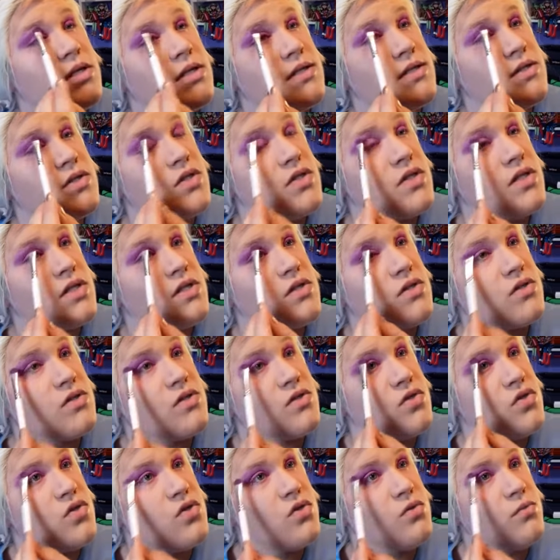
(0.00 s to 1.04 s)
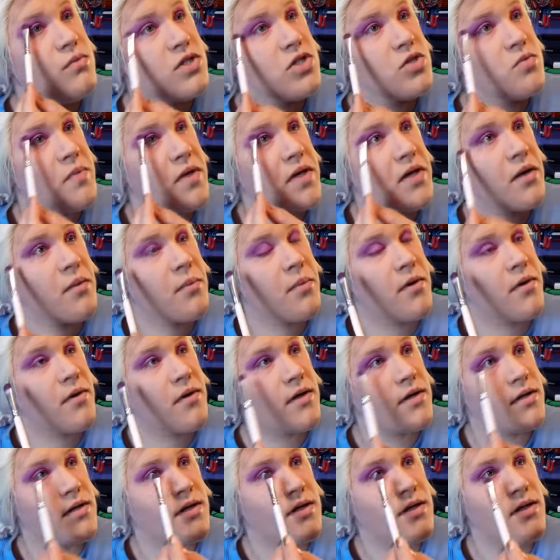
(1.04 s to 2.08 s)
just like too much makeup
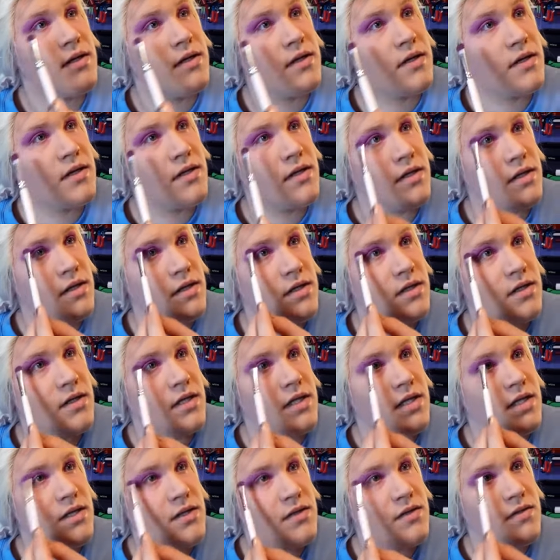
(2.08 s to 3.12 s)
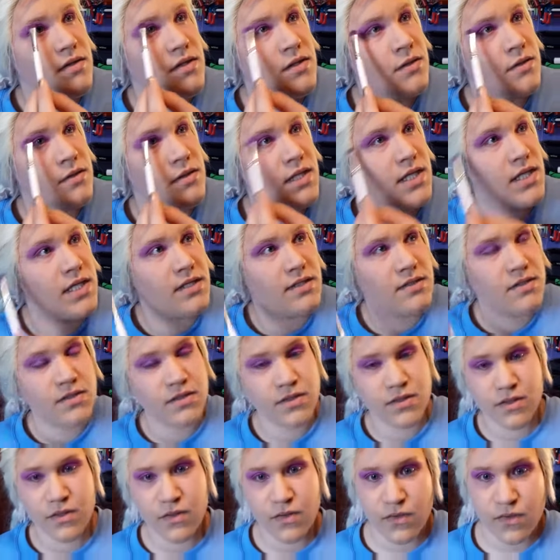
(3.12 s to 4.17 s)
on in the theater
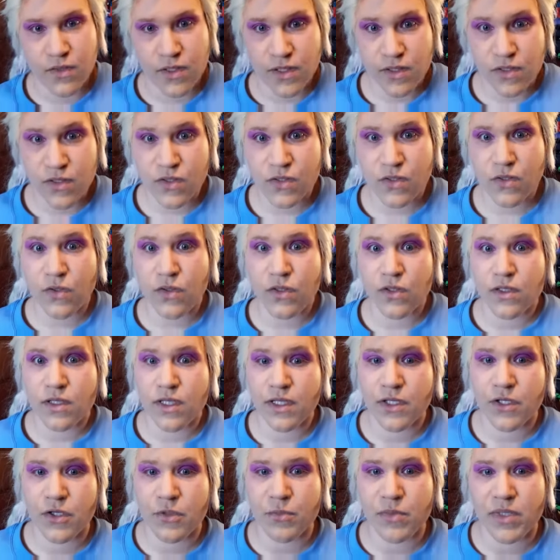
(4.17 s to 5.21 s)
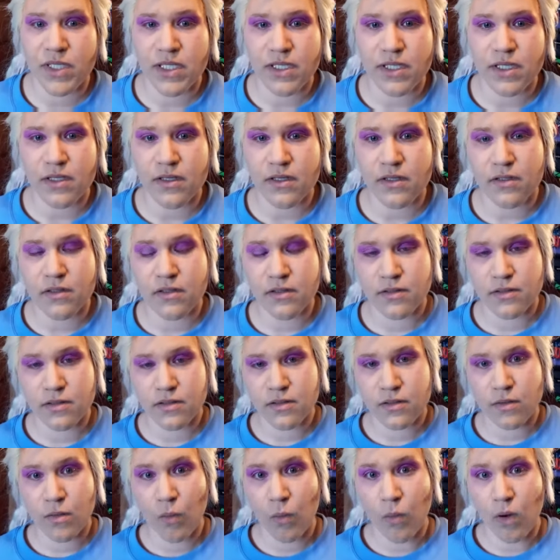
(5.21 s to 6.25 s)
lights, then it doesn't look like you're being
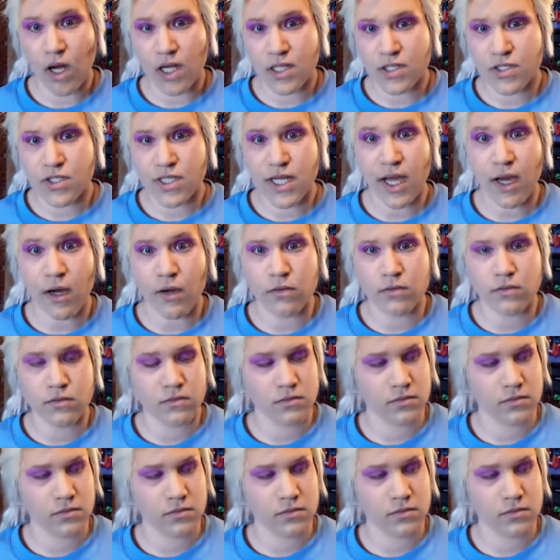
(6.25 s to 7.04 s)
washed out.